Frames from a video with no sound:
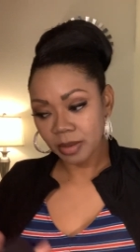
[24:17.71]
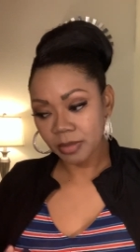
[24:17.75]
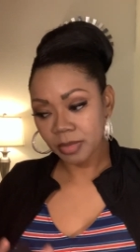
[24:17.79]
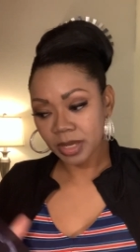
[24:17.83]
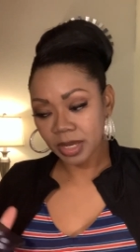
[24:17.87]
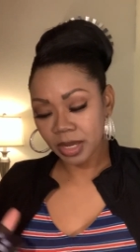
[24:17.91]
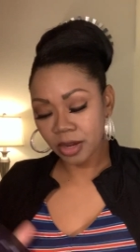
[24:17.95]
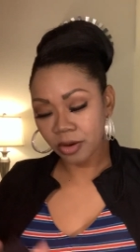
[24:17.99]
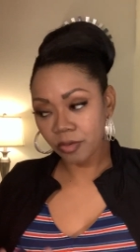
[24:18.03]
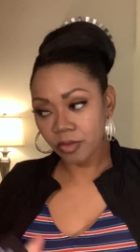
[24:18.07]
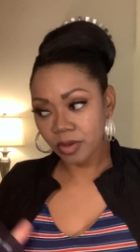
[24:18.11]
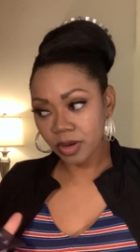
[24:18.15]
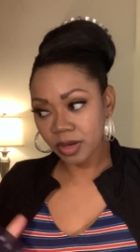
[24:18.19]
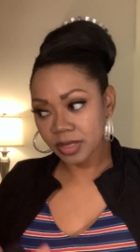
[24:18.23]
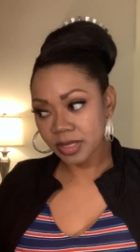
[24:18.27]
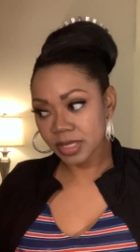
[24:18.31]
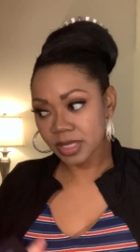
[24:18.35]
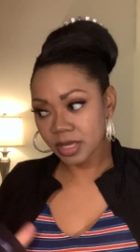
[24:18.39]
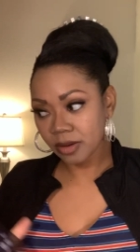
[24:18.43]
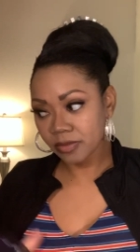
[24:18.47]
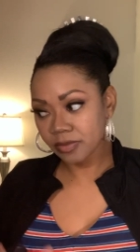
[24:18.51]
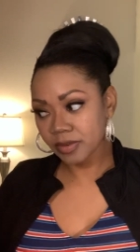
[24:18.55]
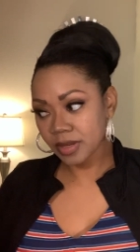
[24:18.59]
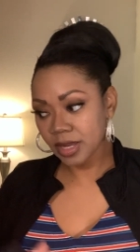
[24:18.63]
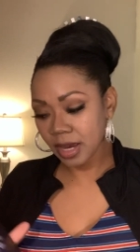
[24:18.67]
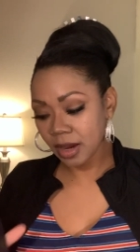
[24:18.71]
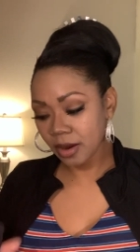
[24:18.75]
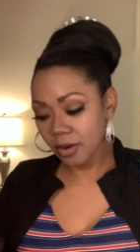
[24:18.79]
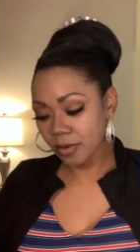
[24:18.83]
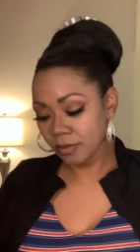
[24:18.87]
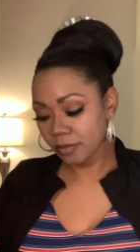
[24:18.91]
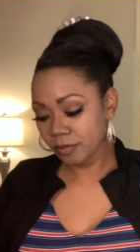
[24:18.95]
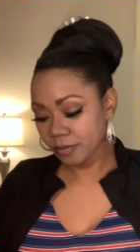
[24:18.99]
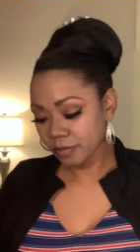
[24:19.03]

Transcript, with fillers: to get rid of self-doubt.